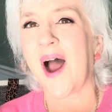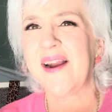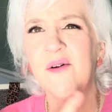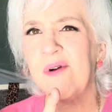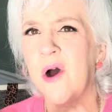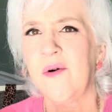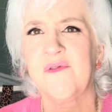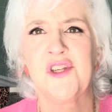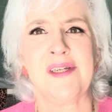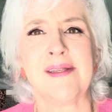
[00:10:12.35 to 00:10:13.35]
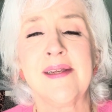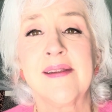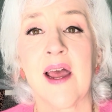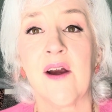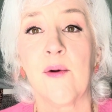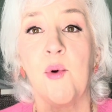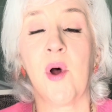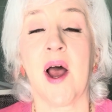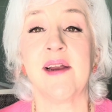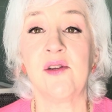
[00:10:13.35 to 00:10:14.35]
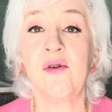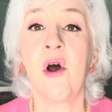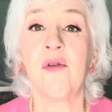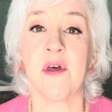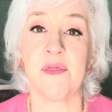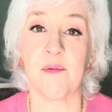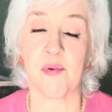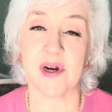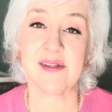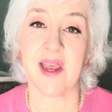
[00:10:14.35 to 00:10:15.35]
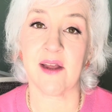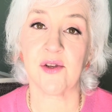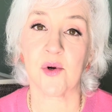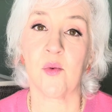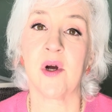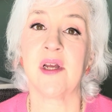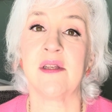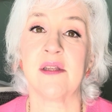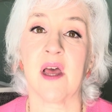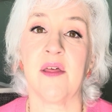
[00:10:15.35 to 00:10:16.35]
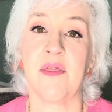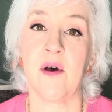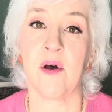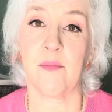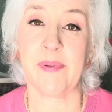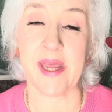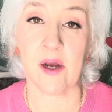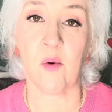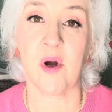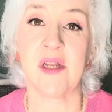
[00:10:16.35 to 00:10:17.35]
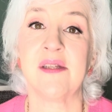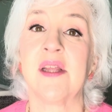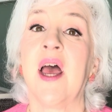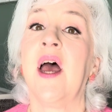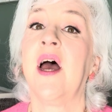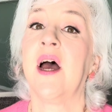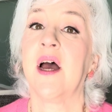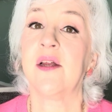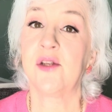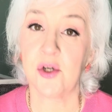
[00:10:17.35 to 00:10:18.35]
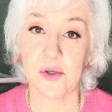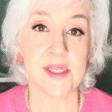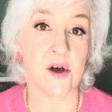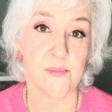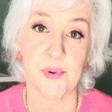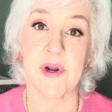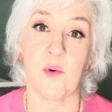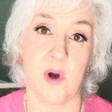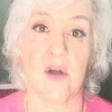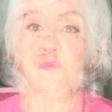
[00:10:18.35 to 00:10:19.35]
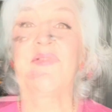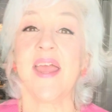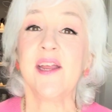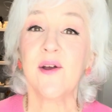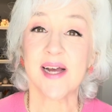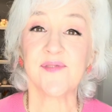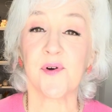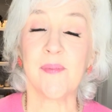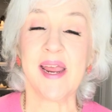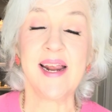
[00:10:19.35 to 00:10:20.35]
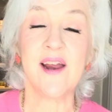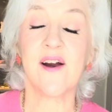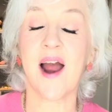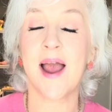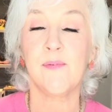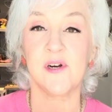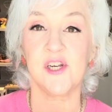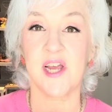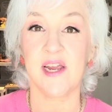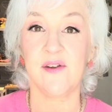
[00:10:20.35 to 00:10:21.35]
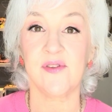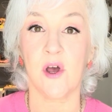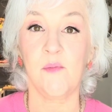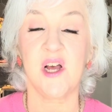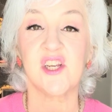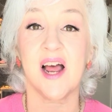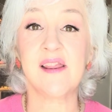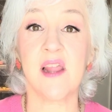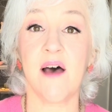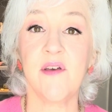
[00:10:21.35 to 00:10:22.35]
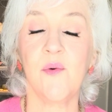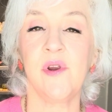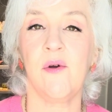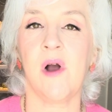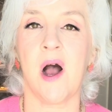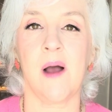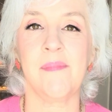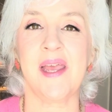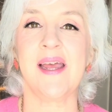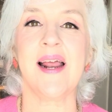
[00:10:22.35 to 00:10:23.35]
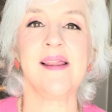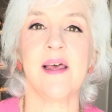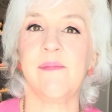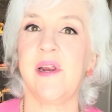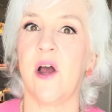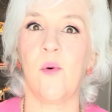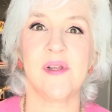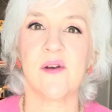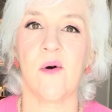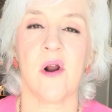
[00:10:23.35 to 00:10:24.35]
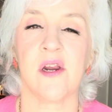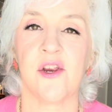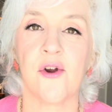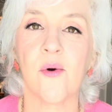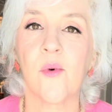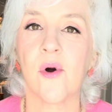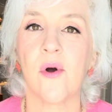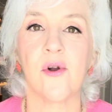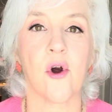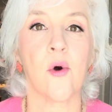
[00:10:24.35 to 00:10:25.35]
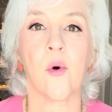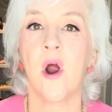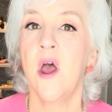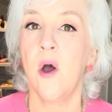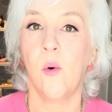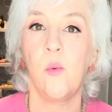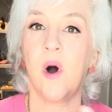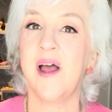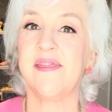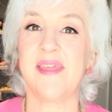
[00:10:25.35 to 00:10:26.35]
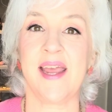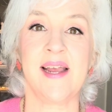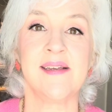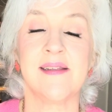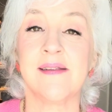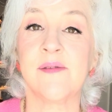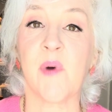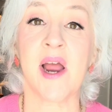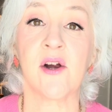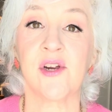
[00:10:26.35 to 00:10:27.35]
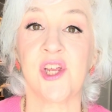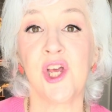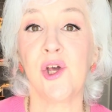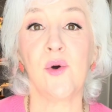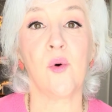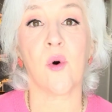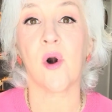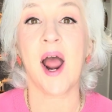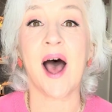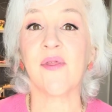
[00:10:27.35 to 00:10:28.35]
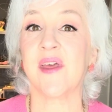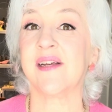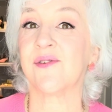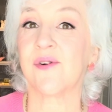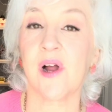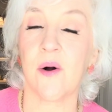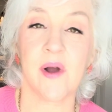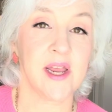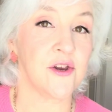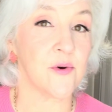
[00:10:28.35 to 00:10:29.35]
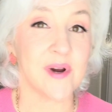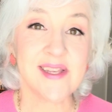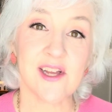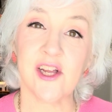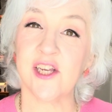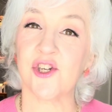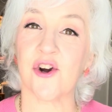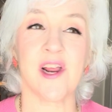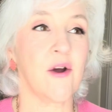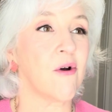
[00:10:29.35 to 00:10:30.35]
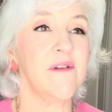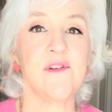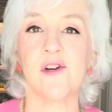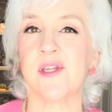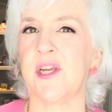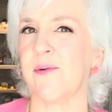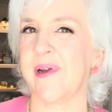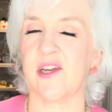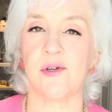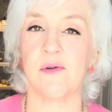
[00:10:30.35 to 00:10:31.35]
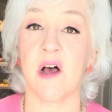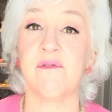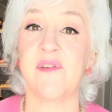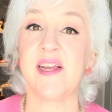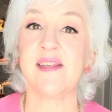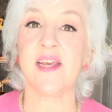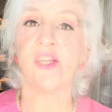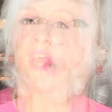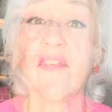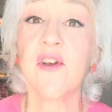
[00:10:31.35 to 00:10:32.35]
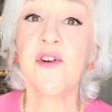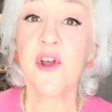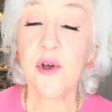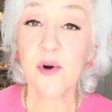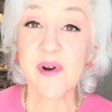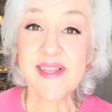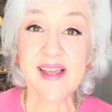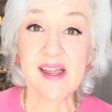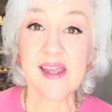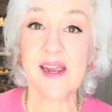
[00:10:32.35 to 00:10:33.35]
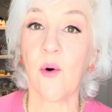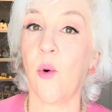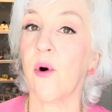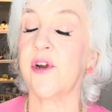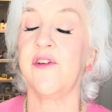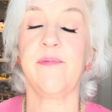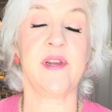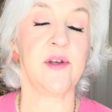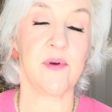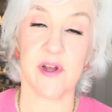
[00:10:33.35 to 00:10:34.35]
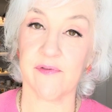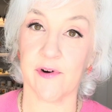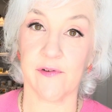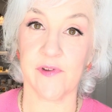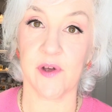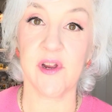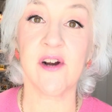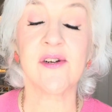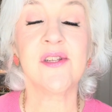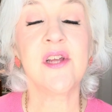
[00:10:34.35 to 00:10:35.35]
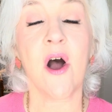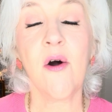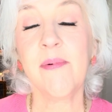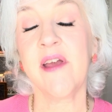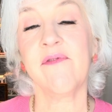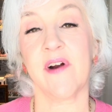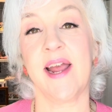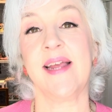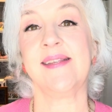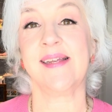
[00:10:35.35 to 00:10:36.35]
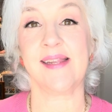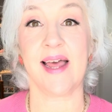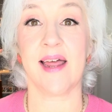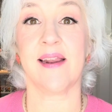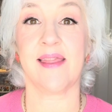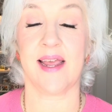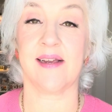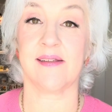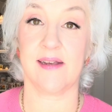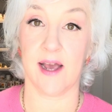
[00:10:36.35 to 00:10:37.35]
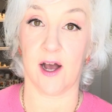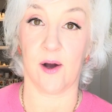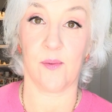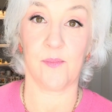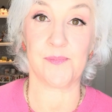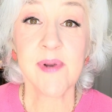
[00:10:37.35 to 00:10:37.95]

I don't know if she's desirable. I do know that the breast cancer ones, the pink ones, do sell pretty well. Thank you guys for being here. I appreciate you so much. I love it when you comment and let me know what's going on in your world, or what things inspire you, or how things are going in your reselling journey, or if you're just here because you love vintage. Whether you're new to reselling or you've been doing it for a few years, don't be afraid to let things go.